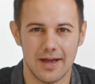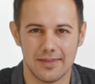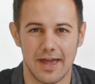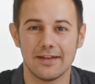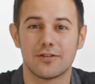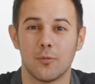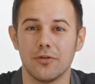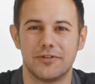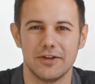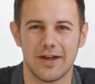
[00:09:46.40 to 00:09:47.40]
Thanks, we'll
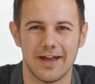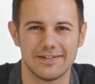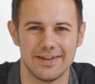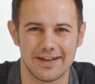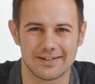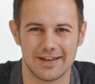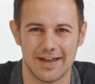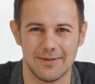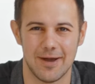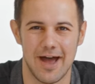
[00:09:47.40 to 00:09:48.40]
see you guys next
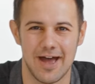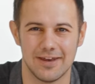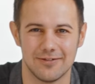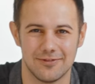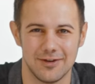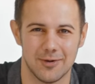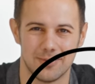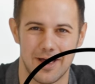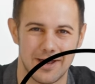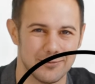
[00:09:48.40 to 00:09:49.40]
time on Vino
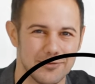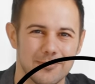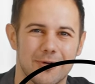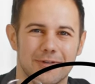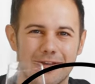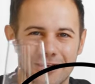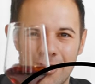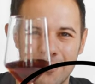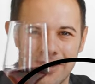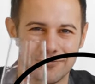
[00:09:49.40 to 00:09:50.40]
Blind. We'll do more of these. I
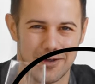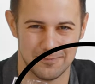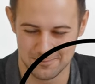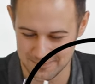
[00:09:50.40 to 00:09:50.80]
hope you had fun.